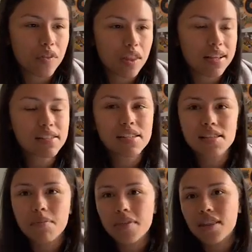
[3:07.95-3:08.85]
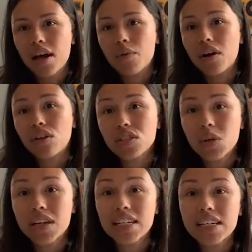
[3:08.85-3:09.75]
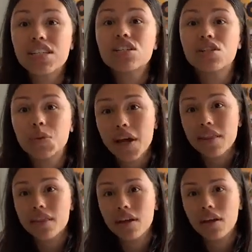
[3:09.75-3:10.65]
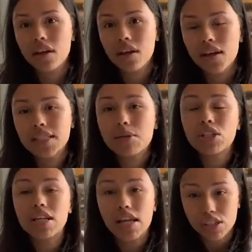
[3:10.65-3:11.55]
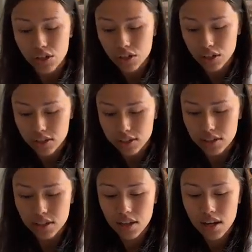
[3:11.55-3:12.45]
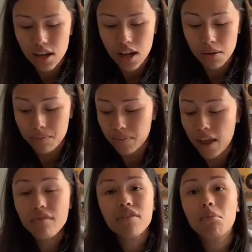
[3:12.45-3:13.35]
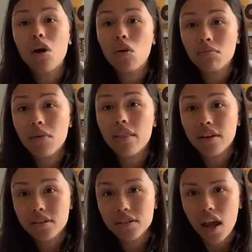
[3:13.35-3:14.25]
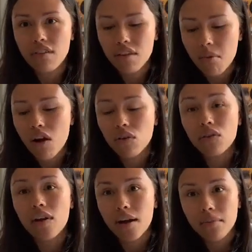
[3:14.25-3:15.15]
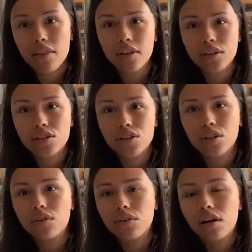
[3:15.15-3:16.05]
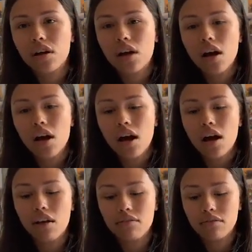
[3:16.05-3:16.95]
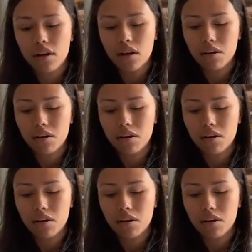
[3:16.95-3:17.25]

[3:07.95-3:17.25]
this is something that we're also conditioned with, especially as girls, and from our own mothers and from our own grandmothers too, of